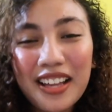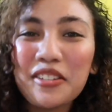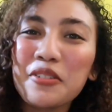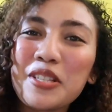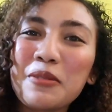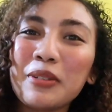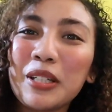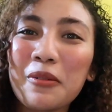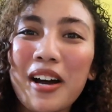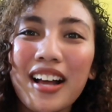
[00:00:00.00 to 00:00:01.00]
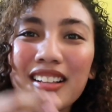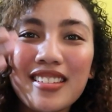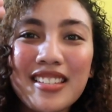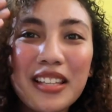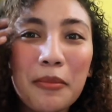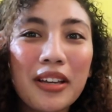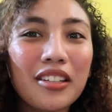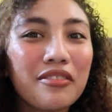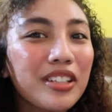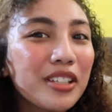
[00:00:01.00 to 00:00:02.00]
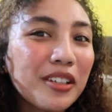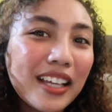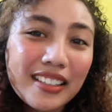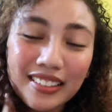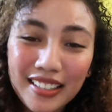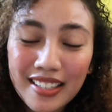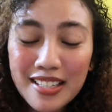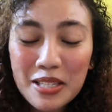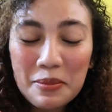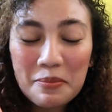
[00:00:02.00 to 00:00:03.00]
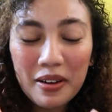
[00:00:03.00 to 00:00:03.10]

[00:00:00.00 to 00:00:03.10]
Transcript: I know it's been a while since I made a video like this,